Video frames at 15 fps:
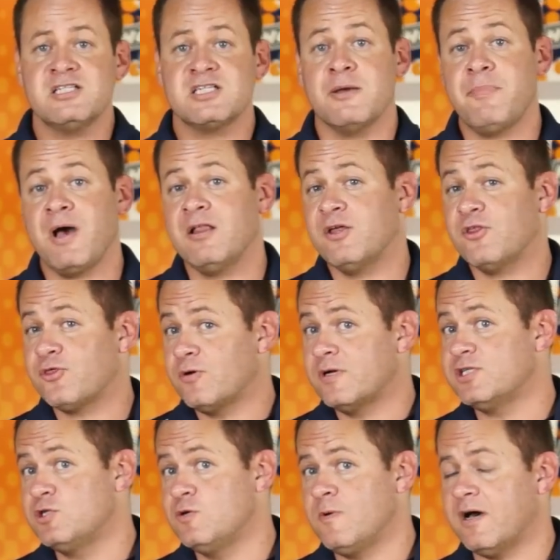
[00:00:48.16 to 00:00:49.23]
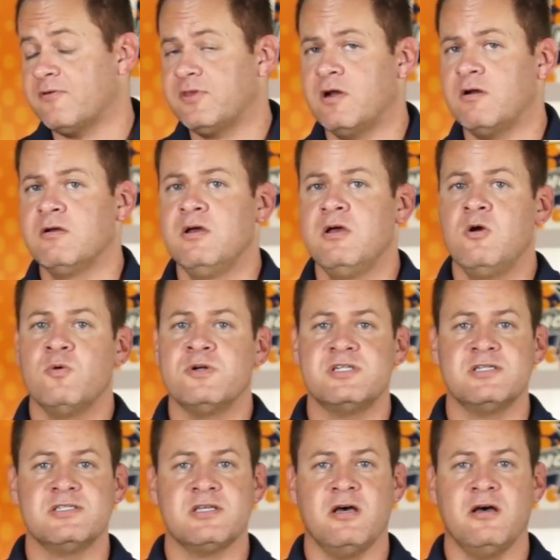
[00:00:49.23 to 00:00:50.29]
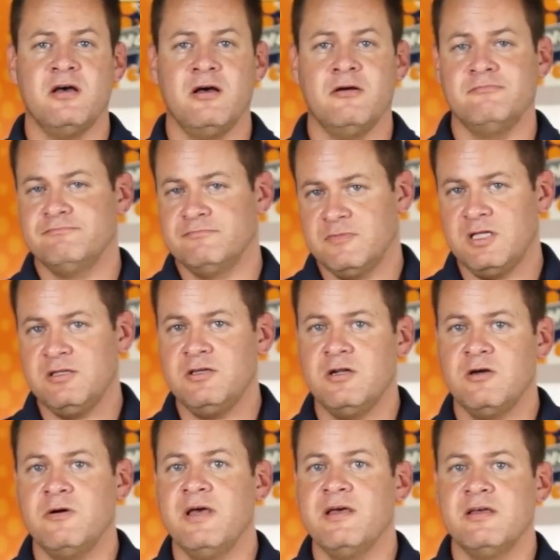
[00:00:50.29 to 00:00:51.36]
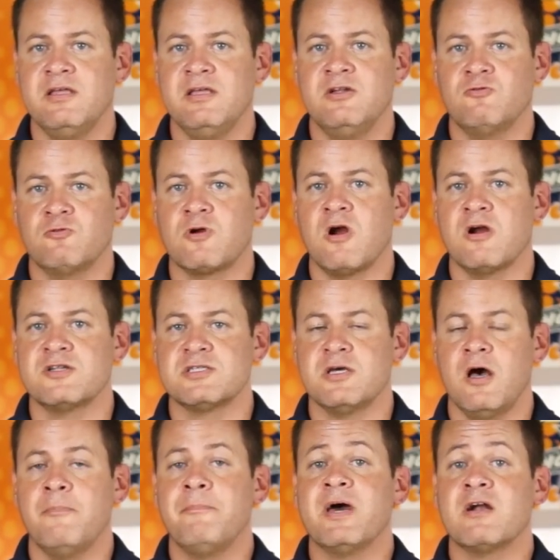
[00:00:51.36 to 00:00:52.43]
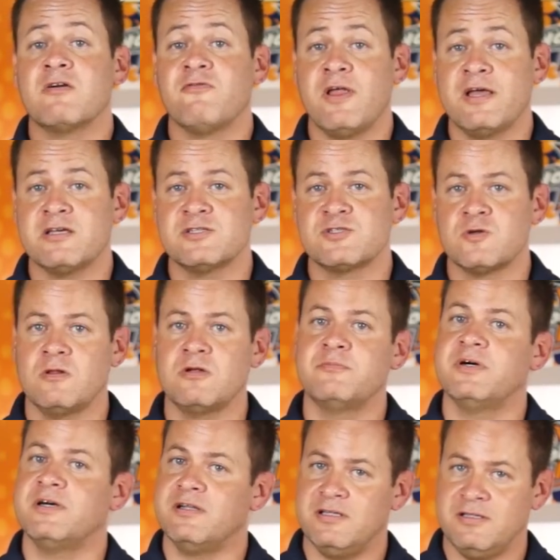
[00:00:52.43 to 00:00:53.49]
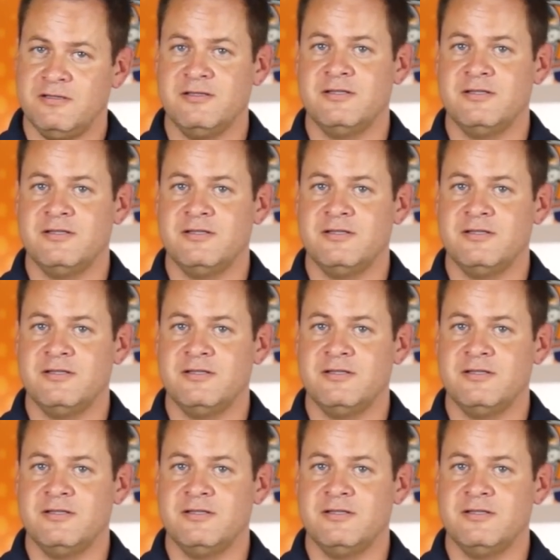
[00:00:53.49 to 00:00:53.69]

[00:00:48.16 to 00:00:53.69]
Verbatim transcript: HK uh, Pilot 32 out there, which is, uh, um, you know, uh, in regards a better flight controller, but